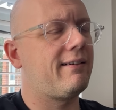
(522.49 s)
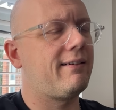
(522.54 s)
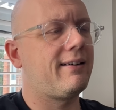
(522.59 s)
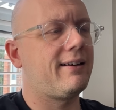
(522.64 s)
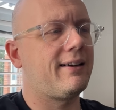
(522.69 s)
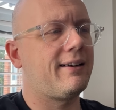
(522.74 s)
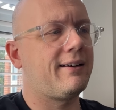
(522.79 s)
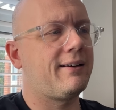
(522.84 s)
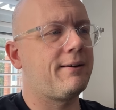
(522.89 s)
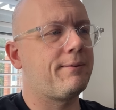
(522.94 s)

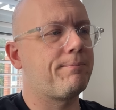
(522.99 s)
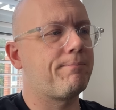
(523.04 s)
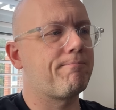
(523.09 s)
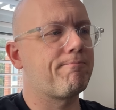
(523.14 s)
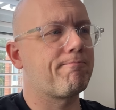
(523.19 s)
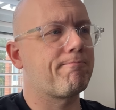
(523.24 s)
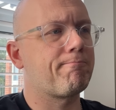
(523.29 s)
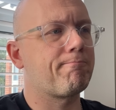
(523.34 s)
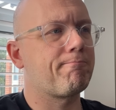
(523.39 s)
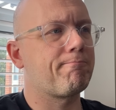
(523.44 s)
I'm
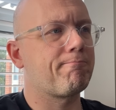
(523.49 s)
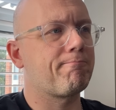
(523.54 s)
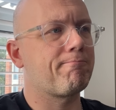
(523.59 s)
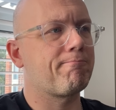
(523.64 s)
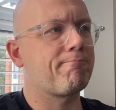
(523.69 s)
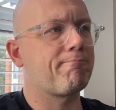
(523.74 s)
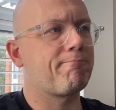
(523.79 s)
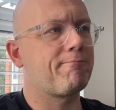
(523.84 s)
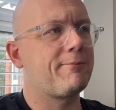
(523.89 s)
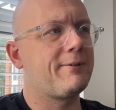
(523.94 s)

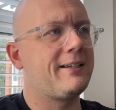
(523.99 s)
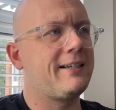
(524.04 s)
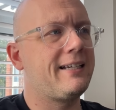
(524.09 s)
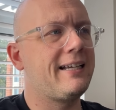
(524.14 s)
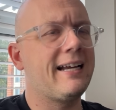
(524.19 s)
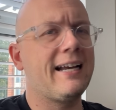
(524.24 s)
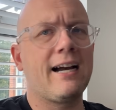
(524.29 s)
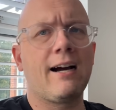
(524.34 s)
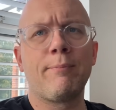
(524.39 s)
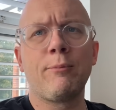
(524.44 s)

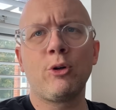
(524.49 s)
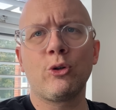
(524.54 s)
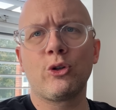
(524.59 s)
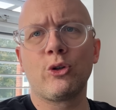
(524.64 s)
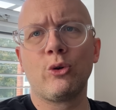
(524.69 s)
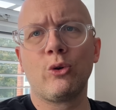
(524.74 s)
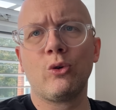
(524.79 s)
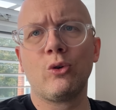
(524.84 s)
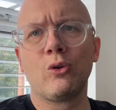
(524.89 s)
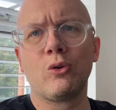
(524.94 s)
not
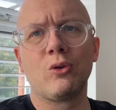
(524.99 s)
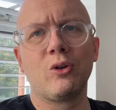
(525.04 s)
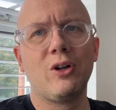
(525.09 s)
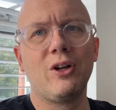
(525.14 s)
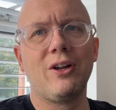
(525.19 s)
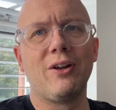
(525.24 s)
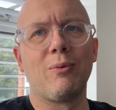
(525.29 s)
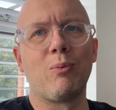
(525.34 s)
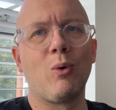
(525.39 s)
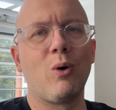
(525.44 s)
sure
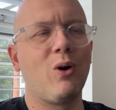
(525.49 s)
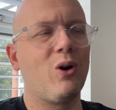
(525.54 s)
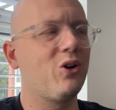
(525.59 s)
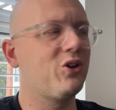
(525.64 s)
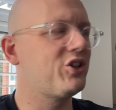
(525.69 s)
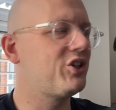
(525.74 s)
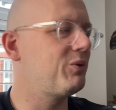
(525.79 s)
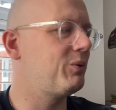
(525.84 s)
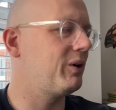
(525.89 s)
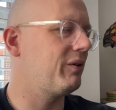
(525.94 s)
what
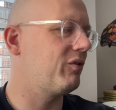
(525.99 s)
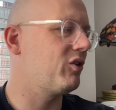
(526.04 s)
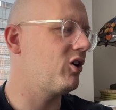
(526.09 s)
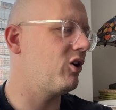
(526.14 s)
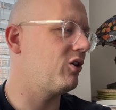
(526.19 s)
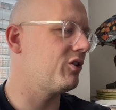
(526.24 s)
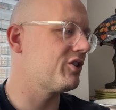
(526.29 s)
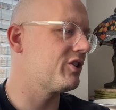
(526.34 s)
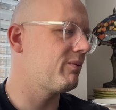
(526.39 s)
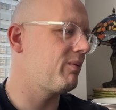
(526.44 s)
odds you would have
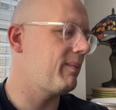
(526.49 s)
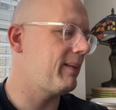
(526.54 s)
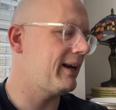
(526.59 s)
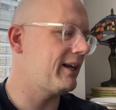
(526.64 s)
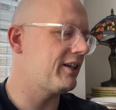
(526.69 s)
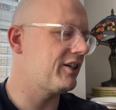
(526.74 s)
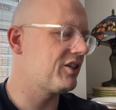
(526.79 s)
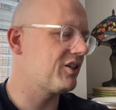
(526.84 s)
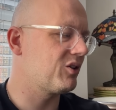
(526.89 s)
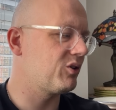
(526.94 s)
got on
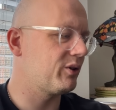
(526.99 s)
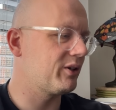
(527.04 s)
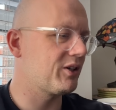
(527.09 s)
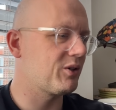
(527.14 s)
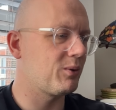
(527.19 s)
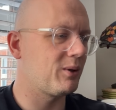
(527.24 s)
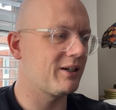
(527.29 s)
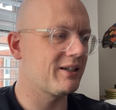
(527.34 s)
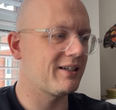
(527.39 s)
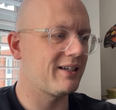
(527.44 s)
Zubimendi scoring
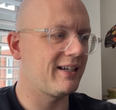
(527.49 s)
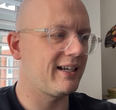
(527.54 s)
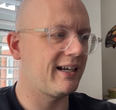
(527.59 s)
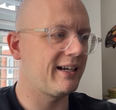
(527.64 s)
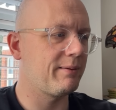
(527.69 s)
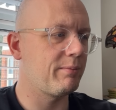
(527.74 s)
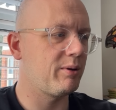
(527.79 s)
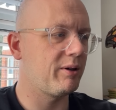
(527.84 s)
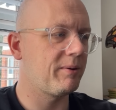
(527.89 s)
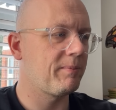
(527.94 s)
twice
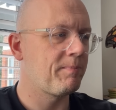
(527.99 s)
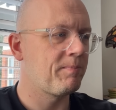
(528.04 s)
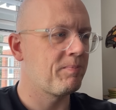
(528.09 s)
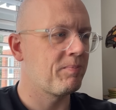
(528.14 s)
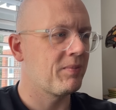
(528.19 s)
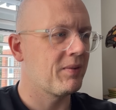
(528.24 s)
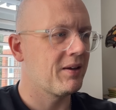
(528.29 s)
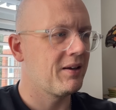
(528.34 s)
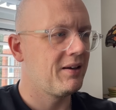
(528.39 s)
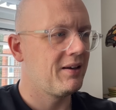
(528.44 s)
today, but
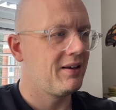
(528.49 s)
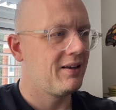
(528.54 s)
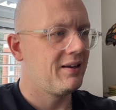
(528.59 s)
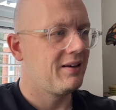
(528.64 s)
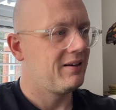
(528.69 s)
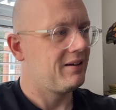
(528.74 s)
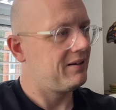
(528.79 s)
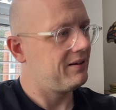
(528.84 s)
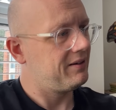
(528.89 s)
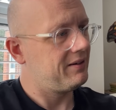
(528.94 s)

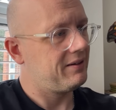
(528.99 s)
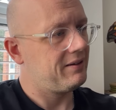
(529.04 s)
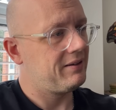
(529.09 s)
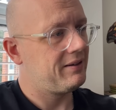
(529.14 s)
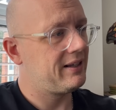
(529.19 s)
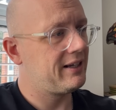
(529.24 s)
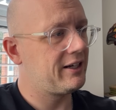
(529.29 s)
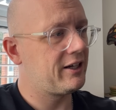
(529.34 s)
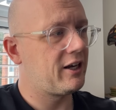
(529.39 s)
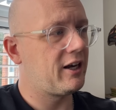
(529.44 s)

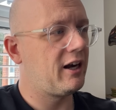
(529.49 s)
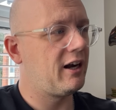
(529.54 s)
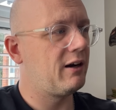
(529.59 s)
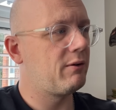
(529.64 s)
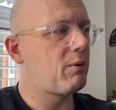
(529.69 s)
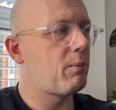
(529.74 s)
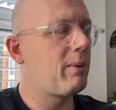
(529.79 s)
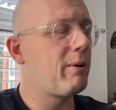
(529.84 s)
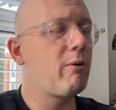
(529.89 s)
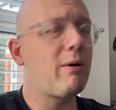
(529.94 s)
there you go.
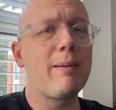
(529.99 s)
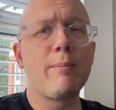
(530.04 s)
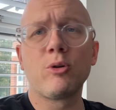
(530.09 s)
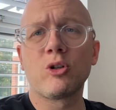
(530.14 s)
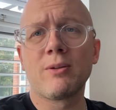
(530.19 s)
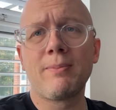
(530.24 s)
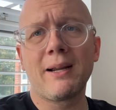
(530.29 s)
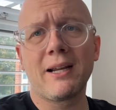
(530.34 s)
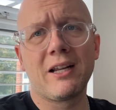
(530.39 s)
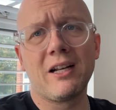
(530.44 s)
And we were able
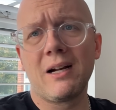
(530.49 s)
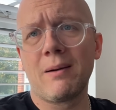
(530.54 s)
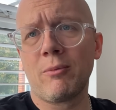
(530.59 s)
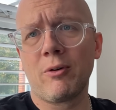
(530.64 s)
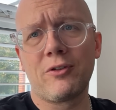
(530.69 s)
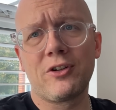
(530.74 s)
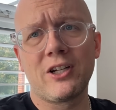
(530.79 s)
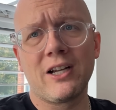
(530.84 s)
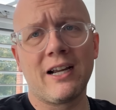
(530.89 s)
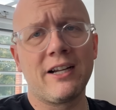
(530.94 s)
to make a number
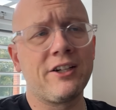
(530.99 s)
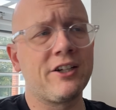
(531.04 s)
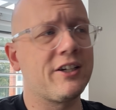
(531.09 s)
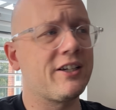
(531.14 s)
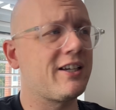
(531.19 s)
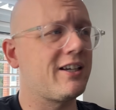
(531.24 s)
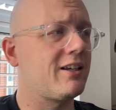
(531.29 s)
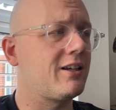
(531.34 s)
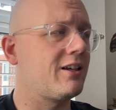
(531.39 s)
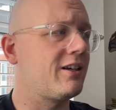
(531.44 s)
of
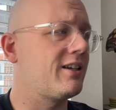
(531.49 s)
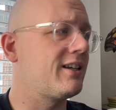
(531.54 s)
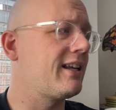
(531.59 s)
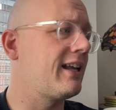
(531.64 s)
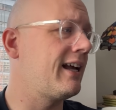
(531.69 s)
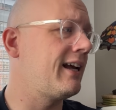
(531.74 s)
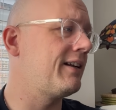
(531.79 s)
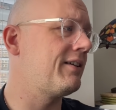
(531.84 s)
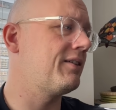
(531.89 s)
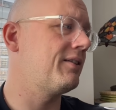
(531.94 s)
changes, as I
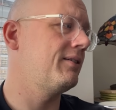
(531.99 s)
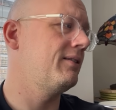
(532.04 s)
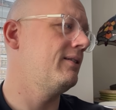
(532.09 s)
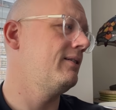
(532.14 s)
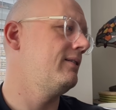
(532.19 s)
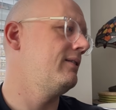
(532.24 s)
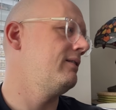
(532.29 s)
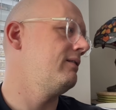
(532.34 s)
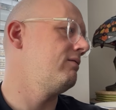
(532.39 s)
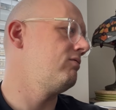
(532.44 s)
said.
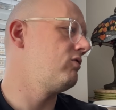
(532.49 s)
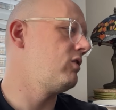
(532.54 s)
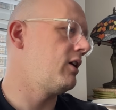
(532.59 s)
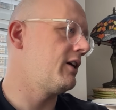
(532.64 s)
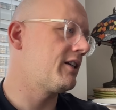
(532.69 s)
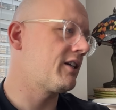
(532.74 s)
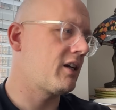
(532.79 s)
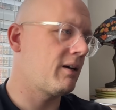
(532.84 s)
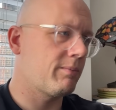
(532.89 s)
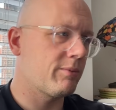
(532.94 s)

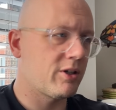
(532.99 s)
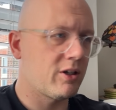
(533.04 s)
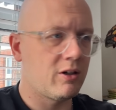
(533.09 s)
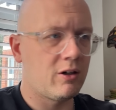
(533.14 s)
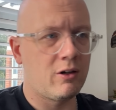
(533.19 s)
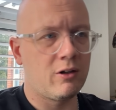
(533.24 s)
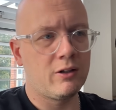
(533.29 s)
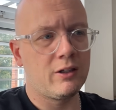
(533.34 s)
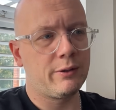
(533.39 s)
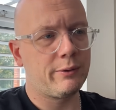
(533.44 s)
Rice comes
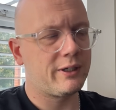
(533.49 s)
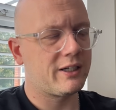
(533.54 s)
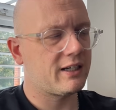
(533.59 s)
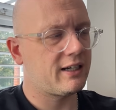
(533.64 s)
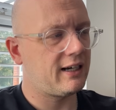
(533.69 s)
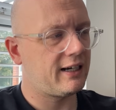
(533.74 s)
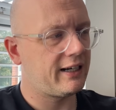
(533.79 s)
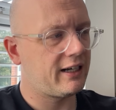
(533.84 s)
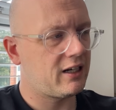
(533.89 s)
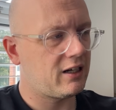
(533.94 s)
on, Lewis
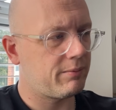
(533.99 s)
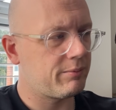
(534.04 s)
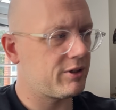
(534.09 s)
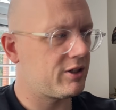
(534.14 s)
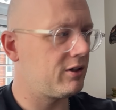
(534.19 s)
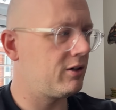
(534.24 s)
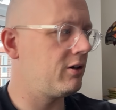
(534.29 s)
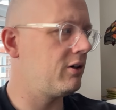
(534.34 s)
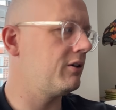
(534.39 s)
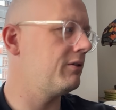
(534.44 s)
Skelly comes
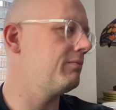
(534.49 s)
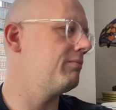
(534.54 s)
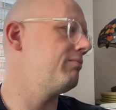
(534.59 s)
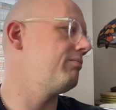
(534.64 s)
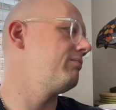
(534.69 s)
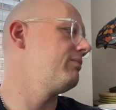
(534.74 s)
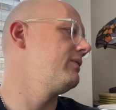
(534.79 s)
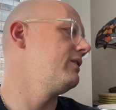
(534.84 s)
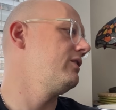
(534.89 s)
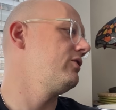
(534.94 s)
on,
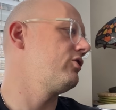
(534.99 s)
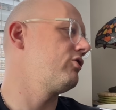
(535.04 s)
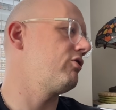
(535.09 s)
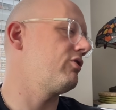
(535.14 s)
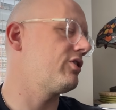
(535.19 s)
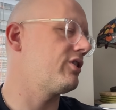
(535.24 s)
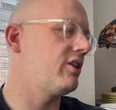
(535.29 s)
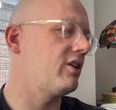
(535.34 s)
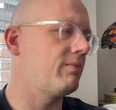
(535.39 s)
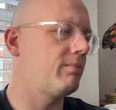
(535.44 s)

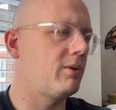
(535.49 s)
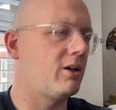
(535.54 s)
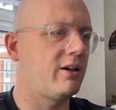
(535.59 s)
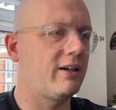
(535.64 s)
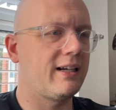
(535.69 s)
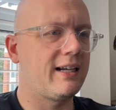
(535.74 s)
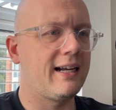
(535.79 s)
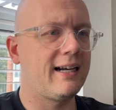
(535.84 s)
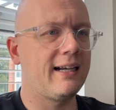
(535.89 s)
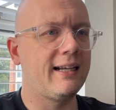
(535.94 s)
Trossard and
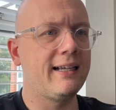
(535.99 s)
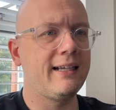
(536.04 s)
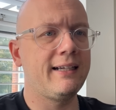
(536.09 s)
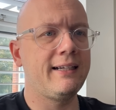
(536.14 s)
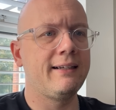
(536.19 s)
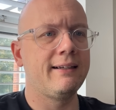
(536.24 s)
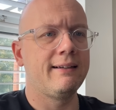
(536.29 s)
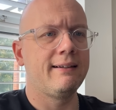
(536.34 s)
Martinelli.